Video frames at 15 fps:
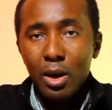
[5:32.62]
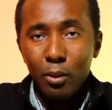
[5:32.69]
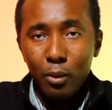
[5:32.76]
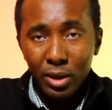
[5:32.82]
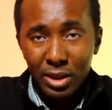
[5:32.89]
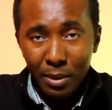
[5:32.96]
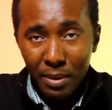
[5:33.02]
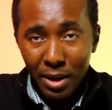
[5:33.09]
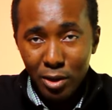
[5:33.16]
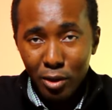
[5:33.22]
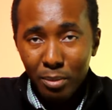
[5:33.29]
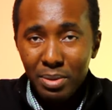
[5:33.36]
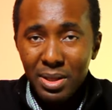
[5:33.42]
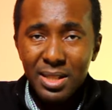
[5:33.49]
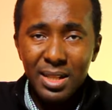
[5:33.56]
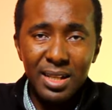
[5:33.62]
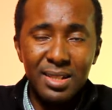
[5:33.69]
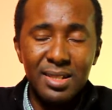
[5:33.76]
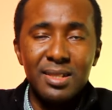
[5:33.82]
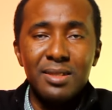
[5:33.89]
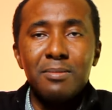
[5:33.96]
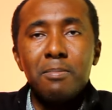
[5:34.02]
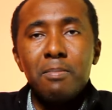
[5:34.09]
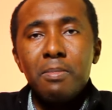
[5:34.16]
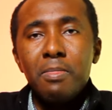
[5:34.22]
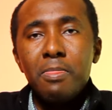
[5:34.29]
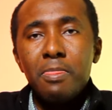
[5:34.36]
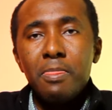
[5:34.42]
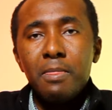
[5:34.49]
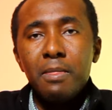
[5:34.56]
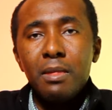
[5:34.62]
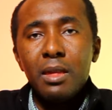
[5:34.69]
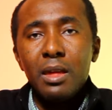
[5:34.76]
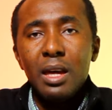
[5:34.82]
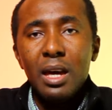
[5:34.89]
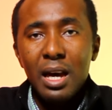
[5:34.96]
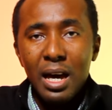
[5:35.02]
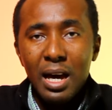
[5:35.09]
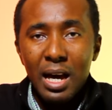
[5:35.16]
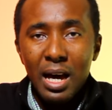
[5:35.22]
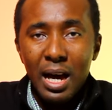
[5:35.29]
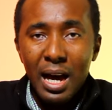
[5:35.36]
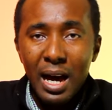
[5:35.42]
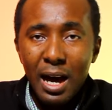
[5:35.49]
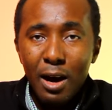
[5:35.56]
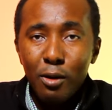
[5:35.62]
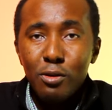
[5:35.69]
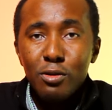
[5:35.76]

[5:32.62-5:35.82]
What about your business? How